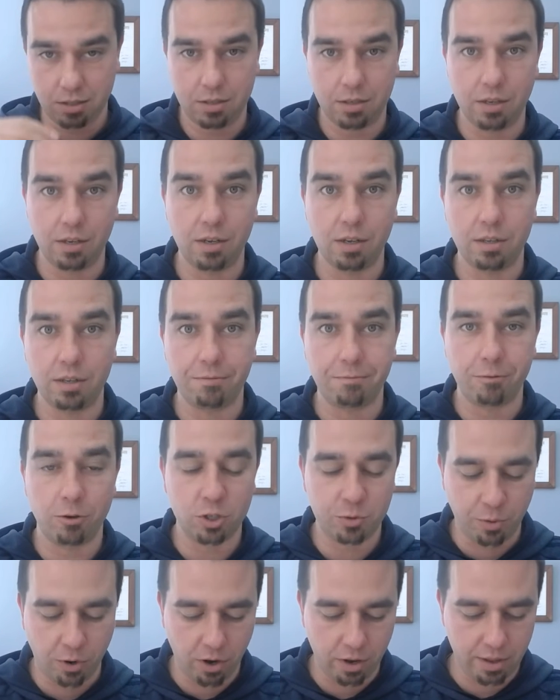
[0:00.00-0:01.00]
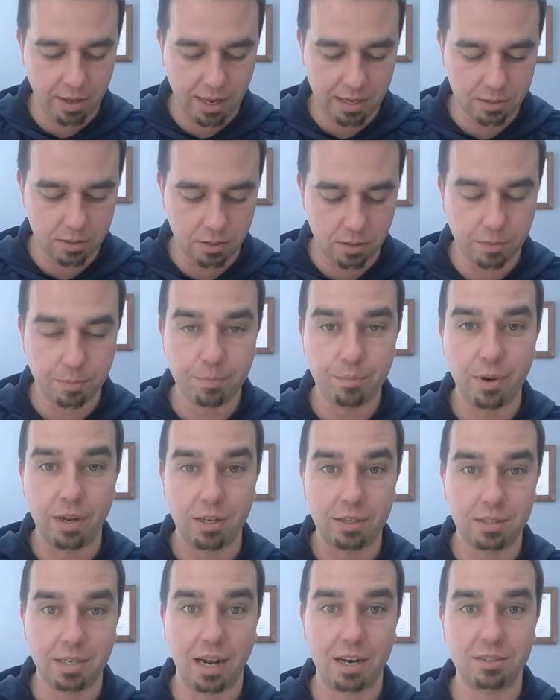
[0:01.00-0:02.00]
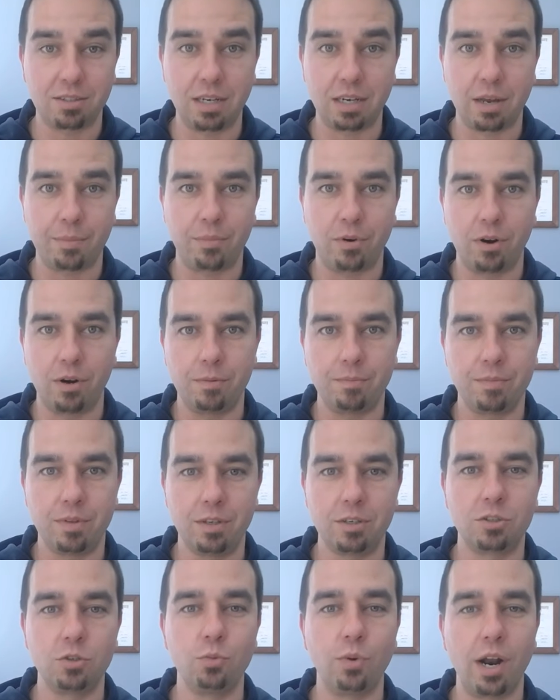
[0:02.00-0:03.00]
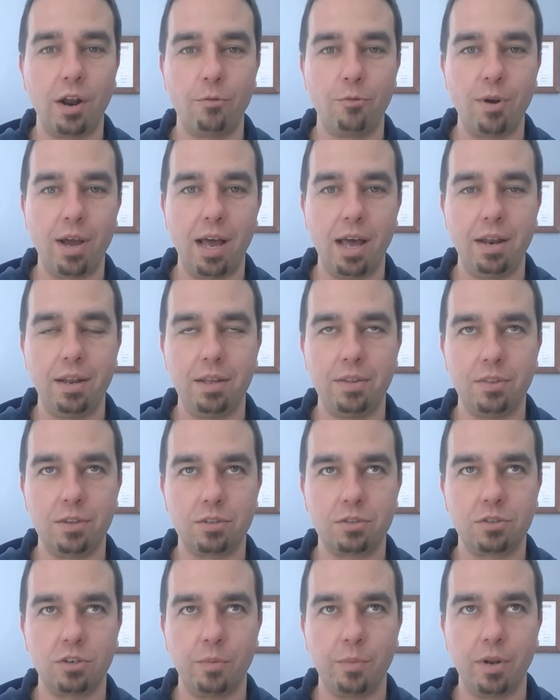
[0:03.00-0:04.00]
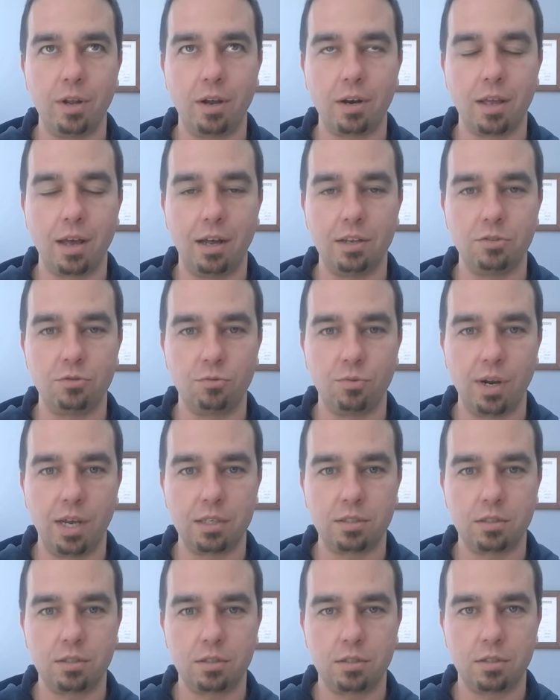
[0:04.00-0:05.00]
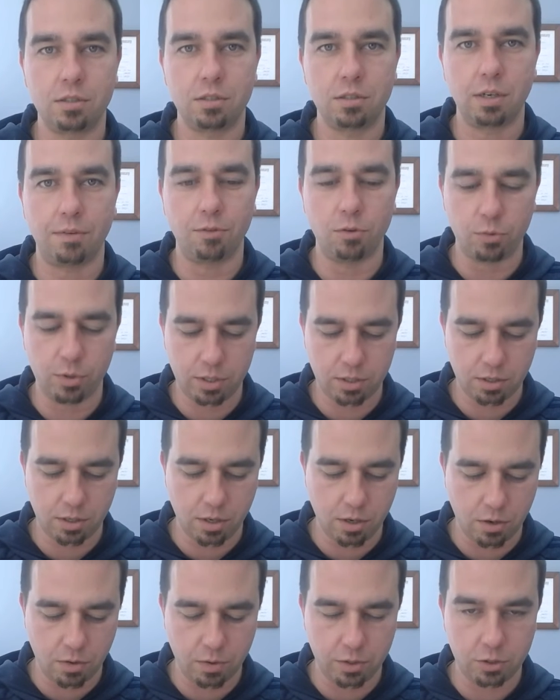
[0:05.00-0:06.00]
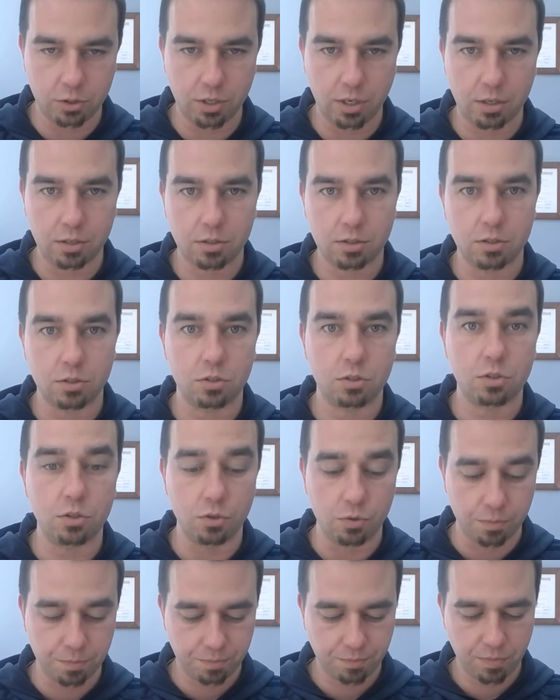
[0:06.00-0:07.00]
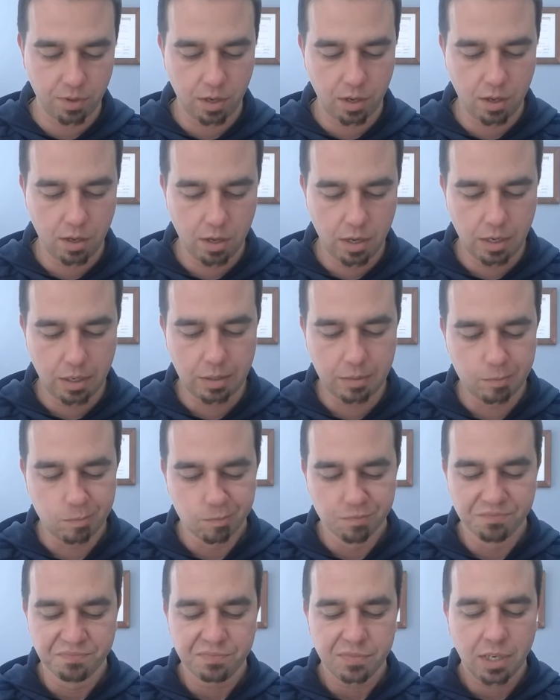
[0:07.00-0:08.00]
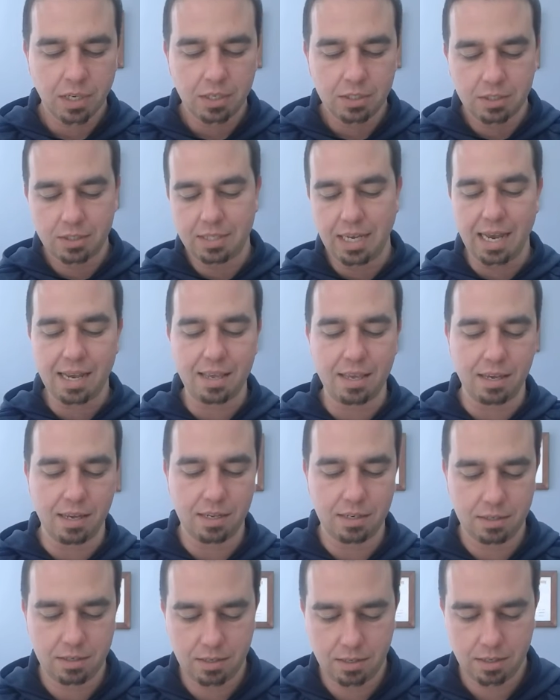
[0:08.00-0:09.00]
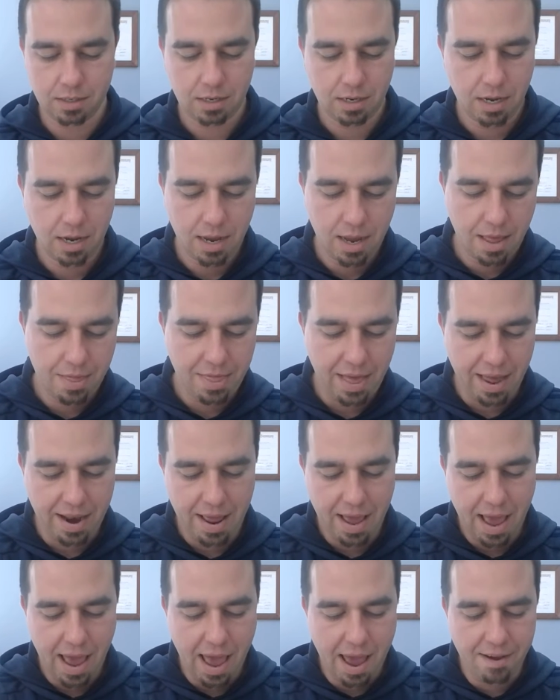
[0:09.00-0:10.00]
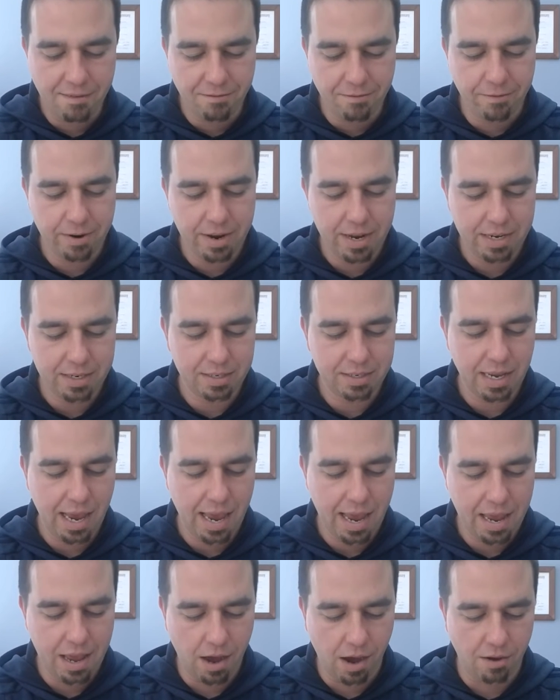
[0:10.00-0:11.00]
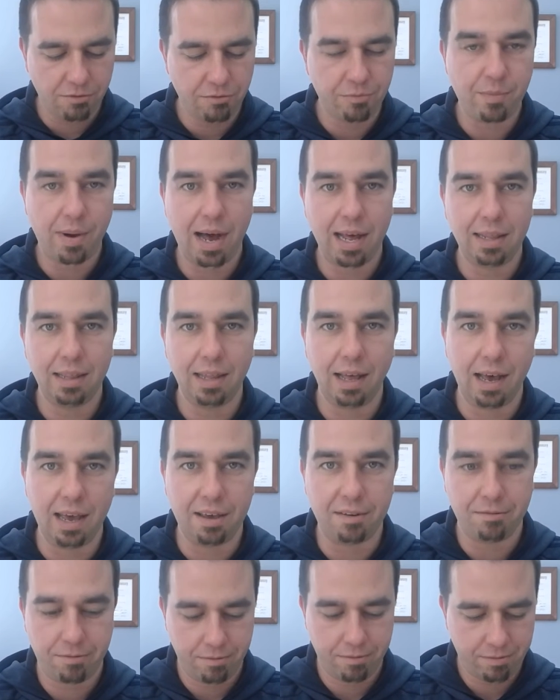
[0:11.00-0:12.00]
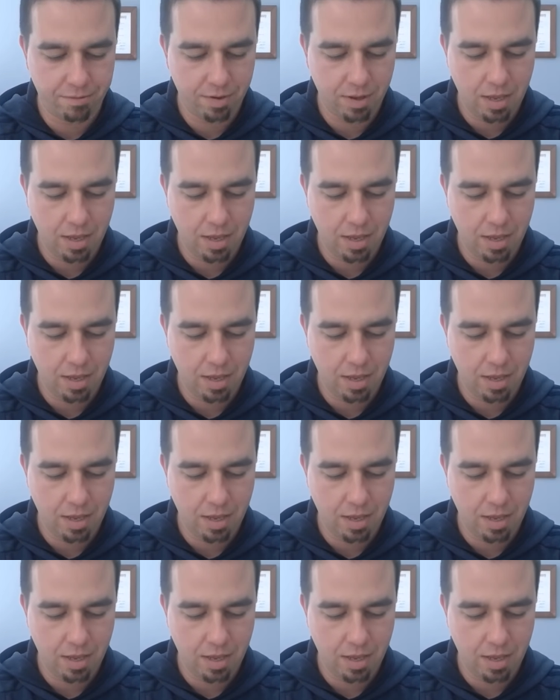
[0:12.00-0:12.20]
the first part of the answer, but it's got a second part. And this is what I read in the Sermon on God's Rest several weeks ago in Genesis 2. Second, that every day of my life,